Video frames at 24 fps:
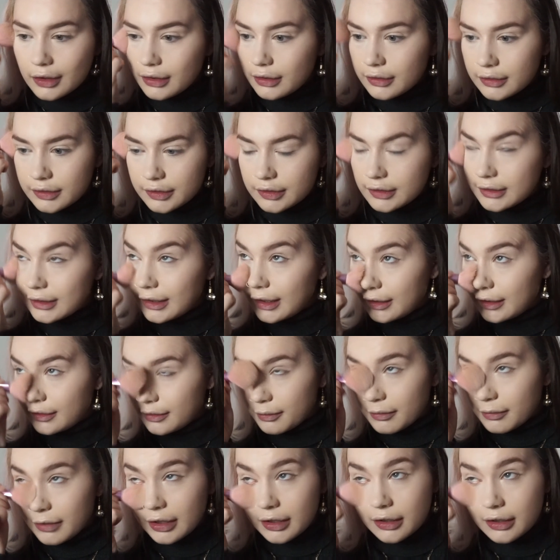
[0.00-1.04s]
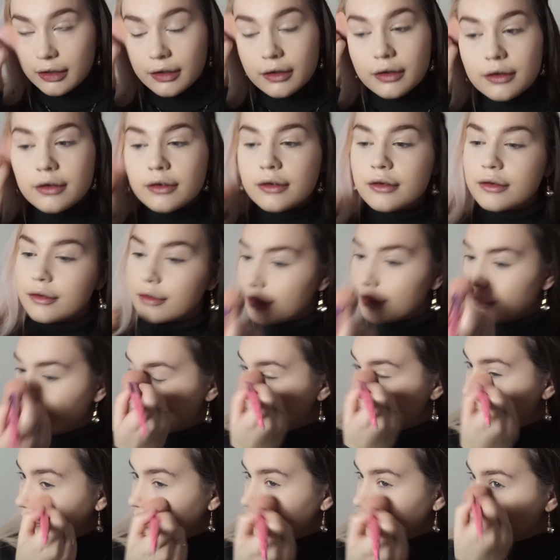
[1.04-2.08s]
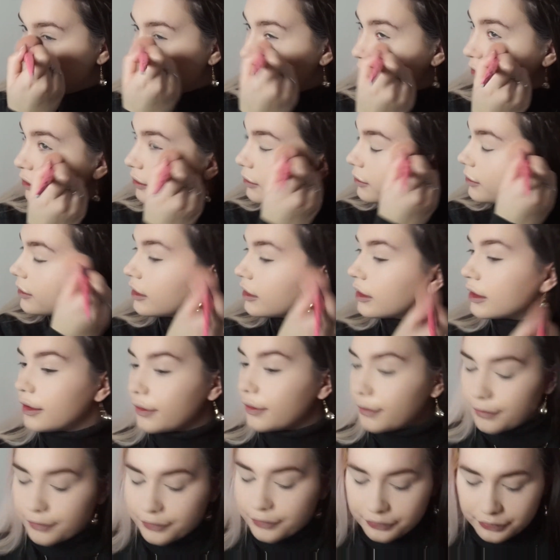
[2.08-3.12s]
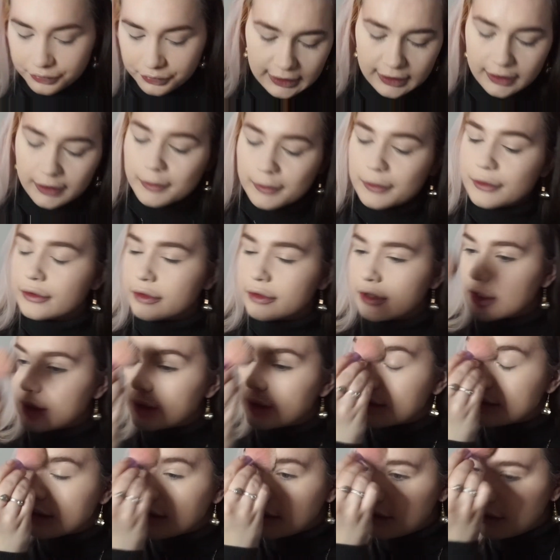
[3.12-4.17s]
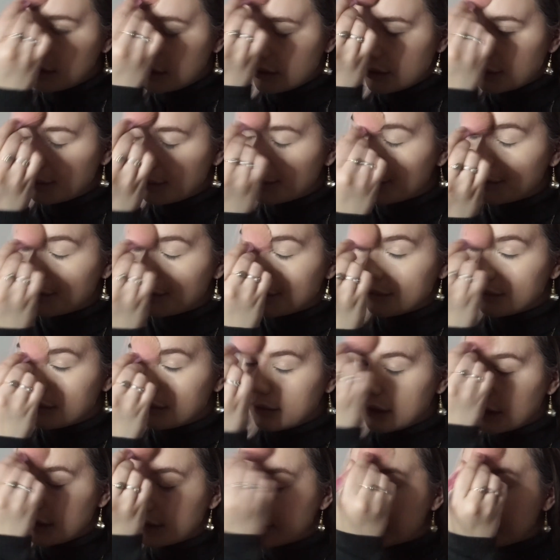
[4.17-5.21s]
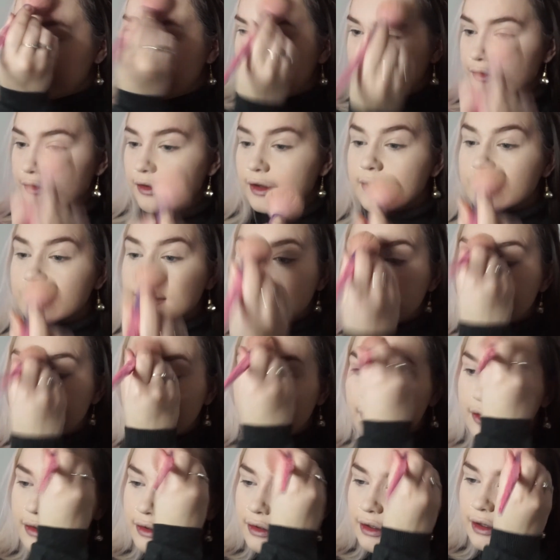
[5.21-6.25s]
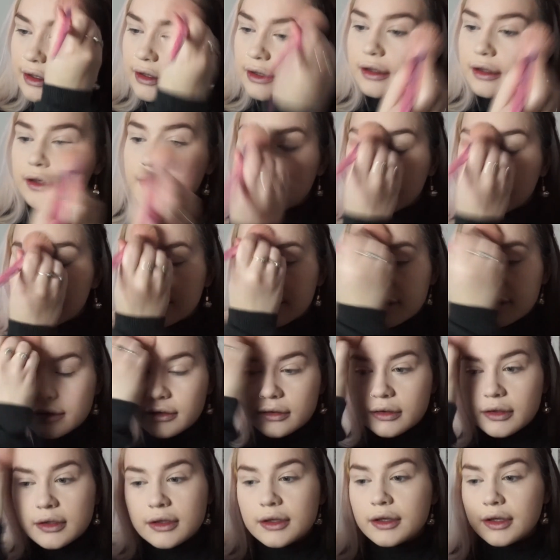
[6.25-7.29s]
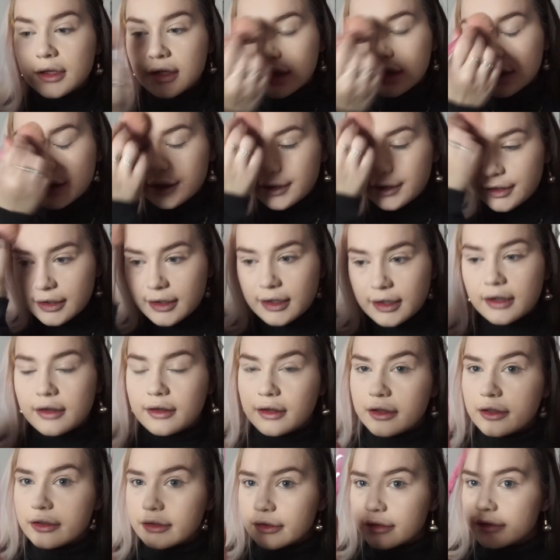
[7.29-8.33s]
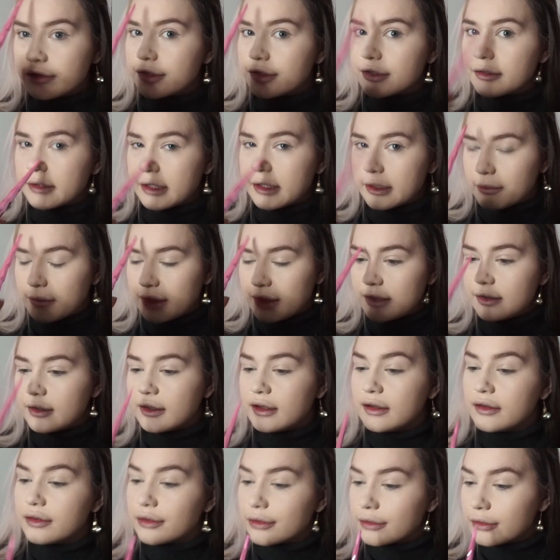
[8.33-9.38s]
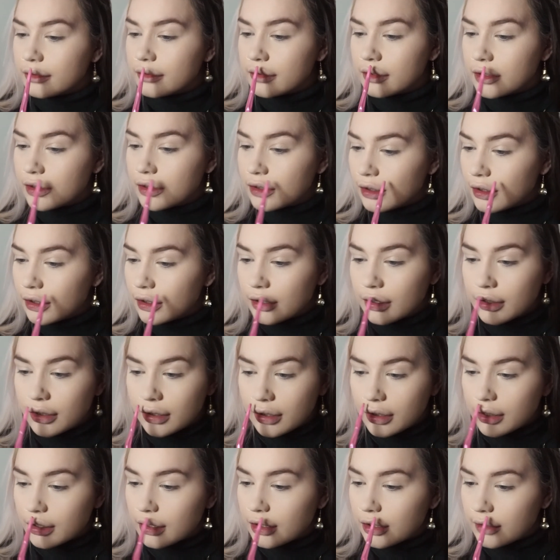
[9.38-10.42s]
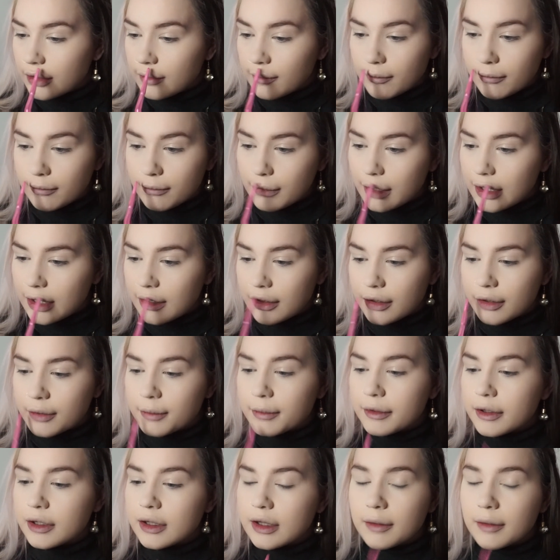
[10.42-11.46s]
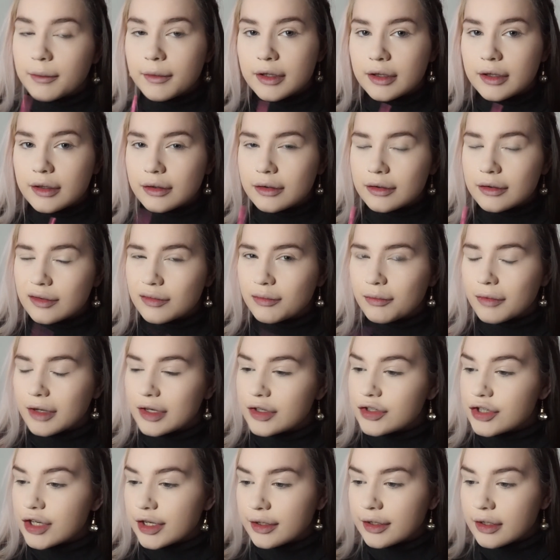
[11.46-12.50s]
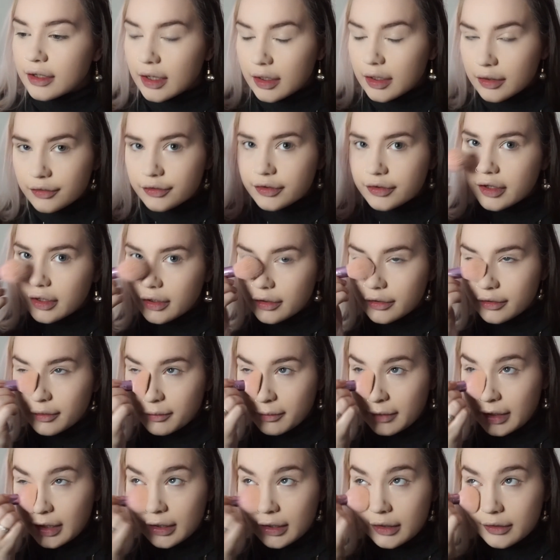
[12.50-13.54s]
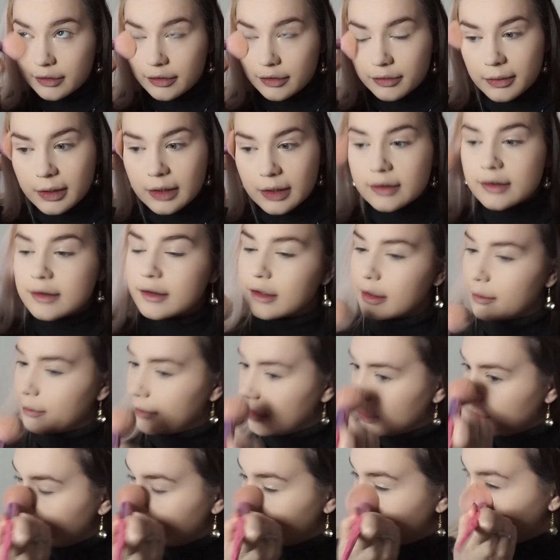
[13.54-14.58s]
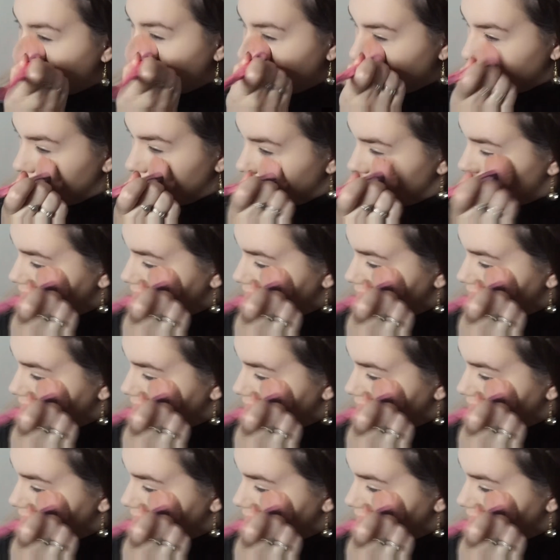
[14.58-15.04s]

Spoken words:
sets my face properly. And I'm only setting the parts of my face that tend to get like a little kind of greasy, so just like my T-zone, my upper lip and my chin, and I'll set under my eyes as well to set my concealer.